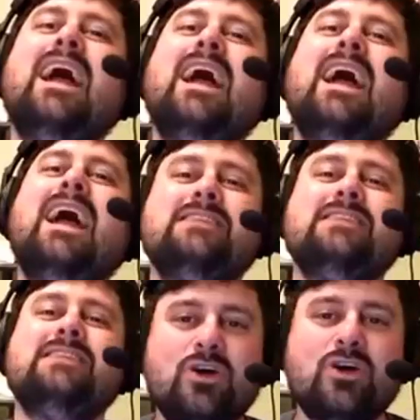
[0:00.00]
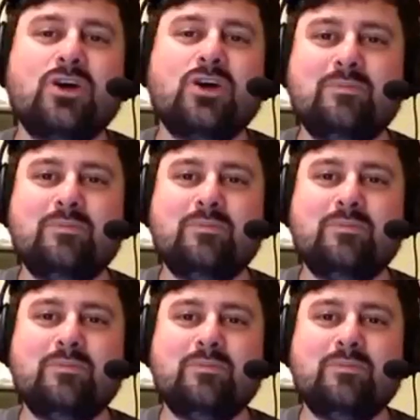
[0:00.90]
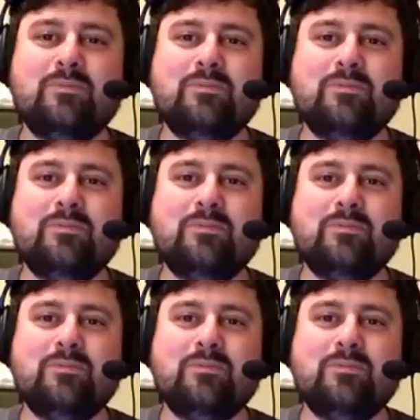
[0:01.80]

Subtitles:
have with this is I just hope Baby Groot,